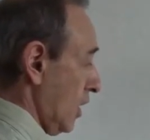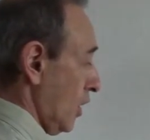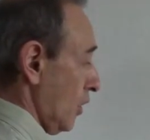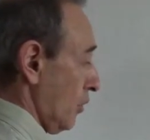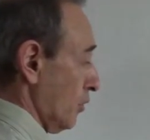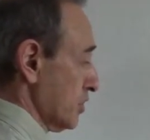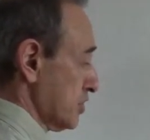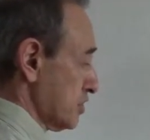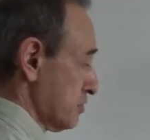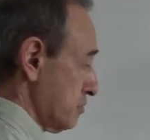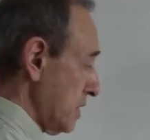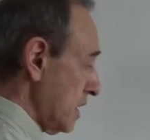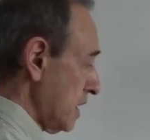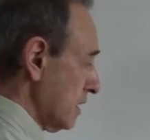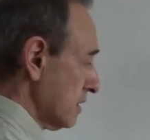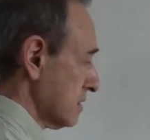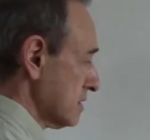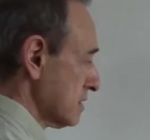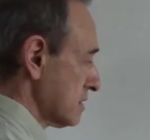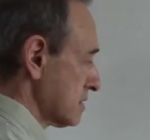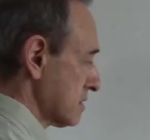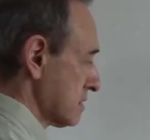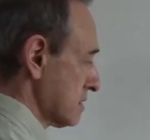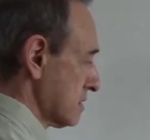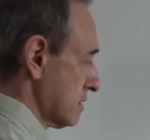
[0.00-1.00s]
Which
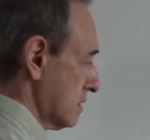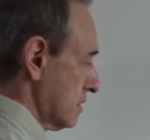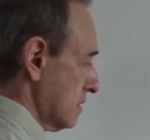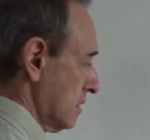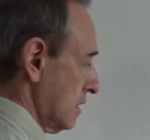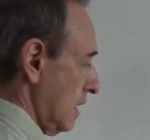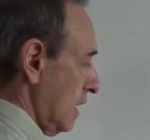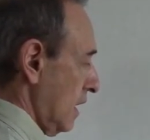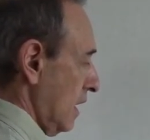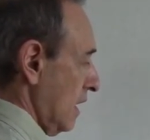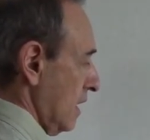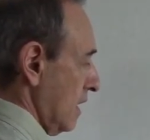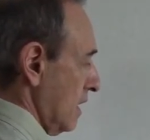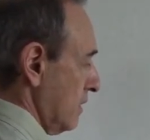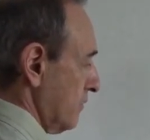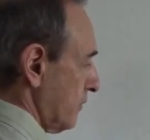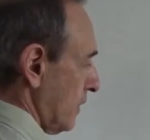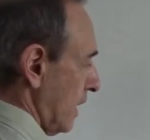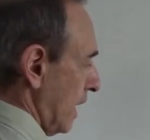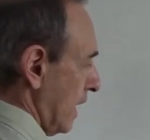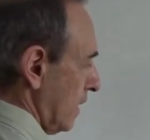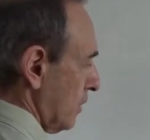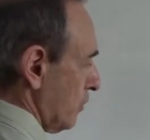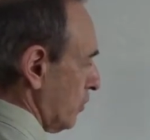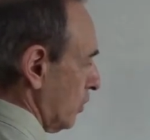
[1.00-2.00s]
means, if
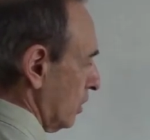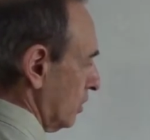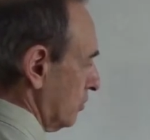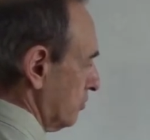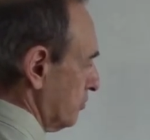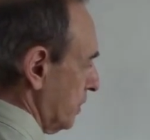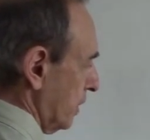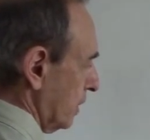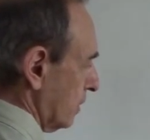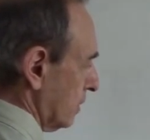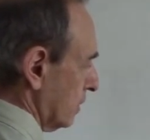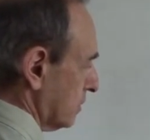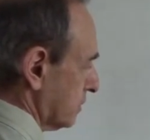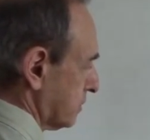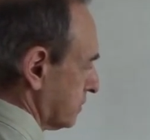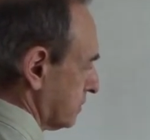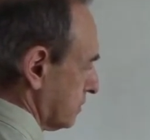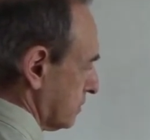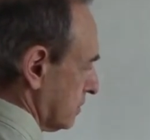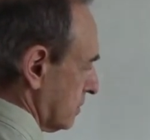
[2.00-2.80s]
I will build